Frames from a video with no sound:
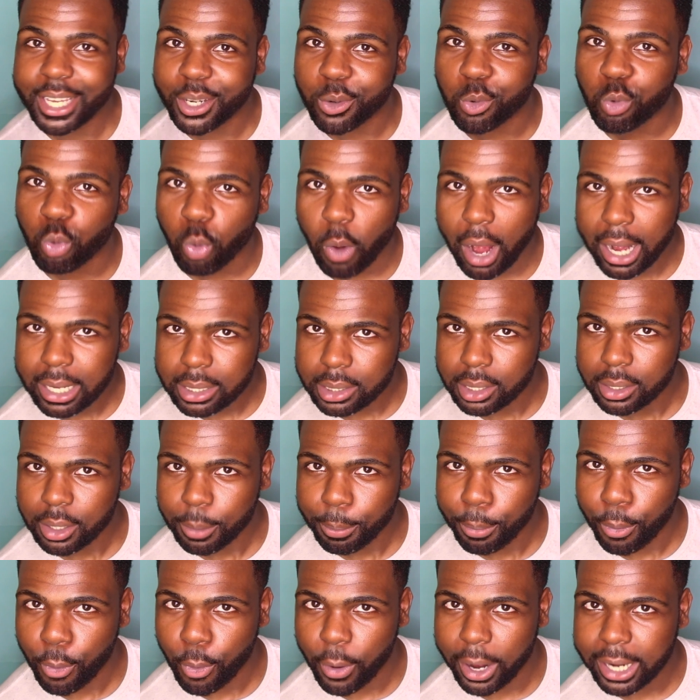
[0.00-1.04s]
Get right to
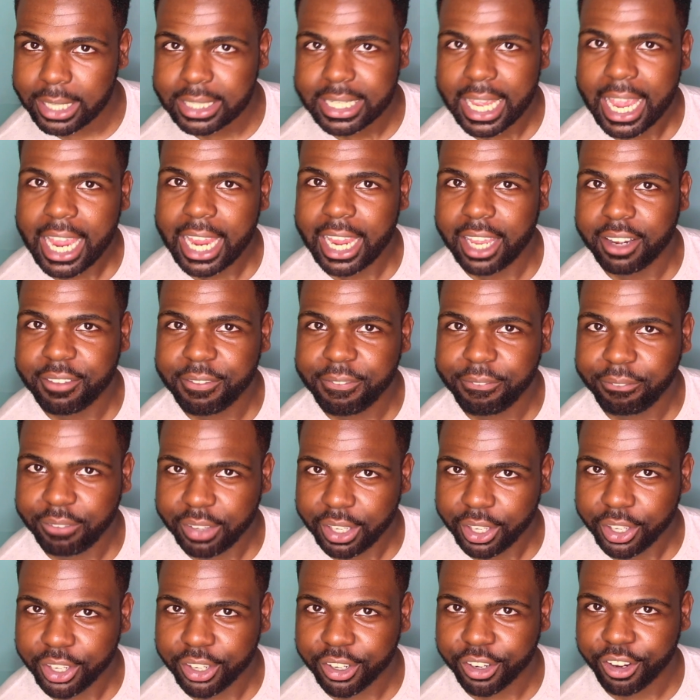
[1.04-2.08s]
the point and
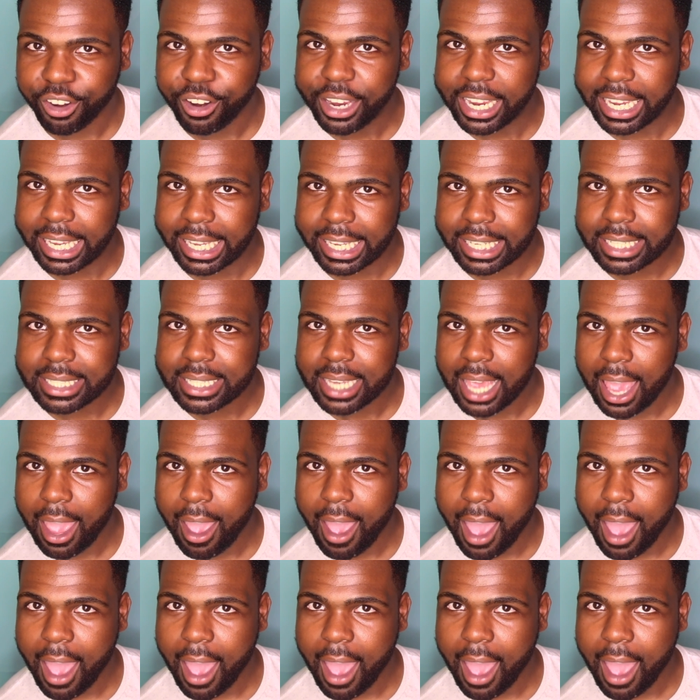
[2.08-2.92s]
figure it